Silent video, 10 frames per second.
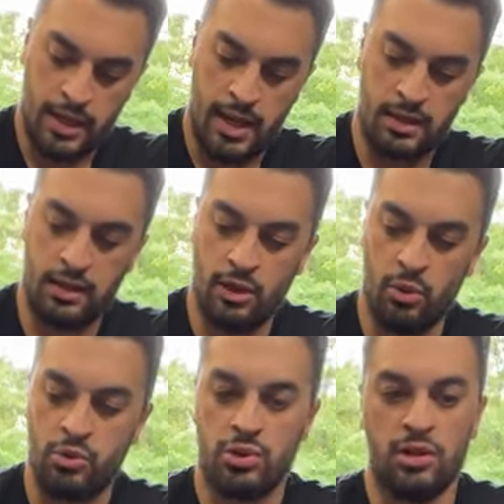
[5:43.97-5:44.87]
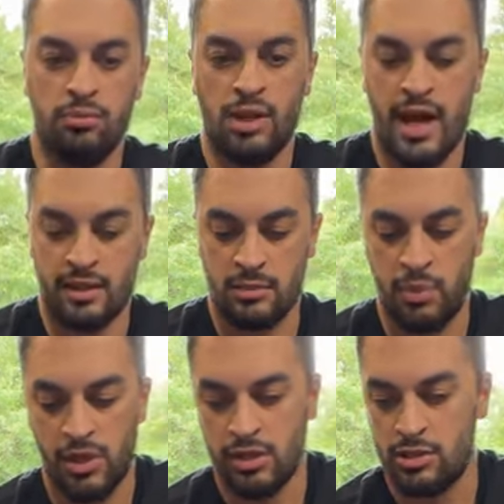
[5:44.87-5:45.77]
and the Ultra Black
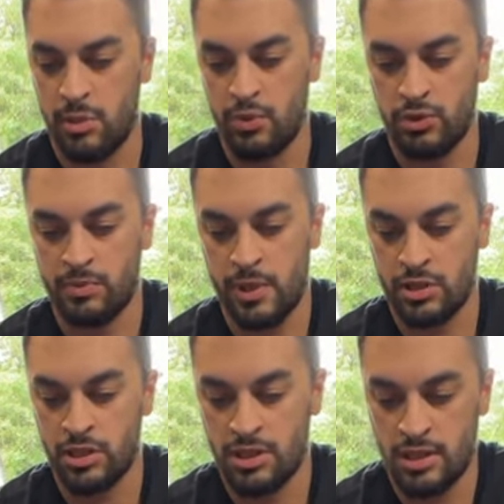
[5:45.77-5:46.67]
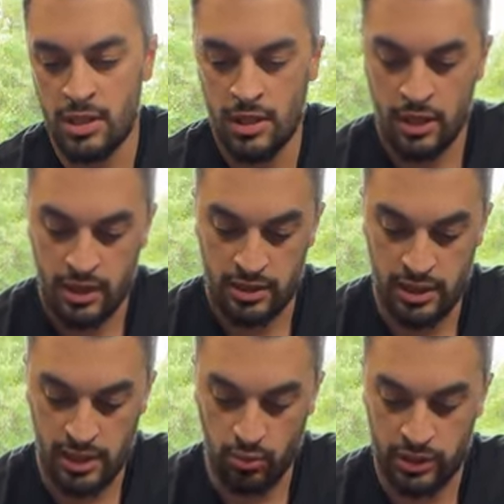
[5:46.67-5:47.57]
Sponge. Both sponges
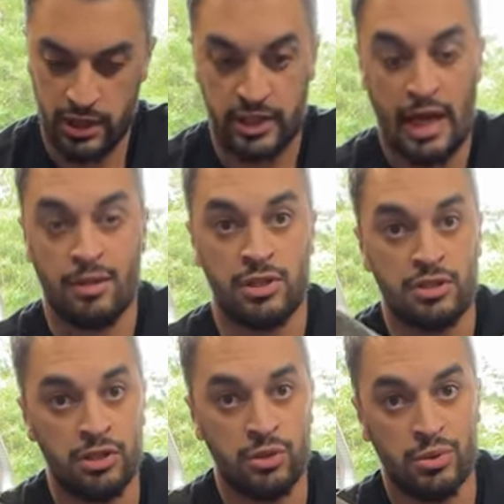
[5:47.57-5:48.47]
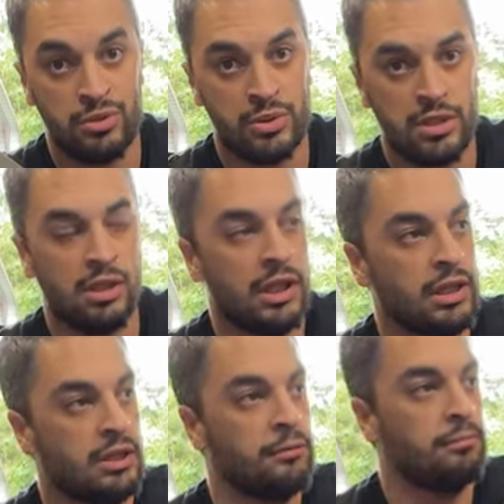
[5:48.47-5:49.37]
did what they came to do, which was
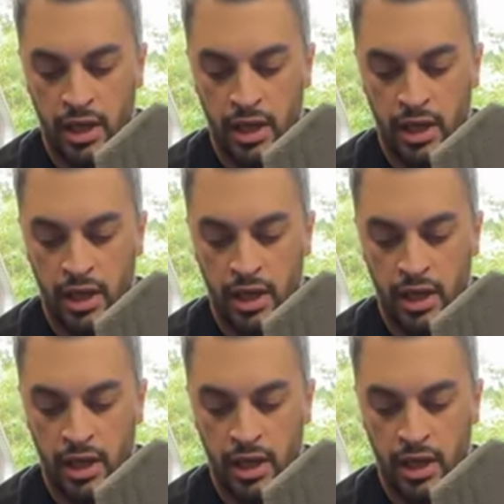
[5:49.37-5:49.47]
clean.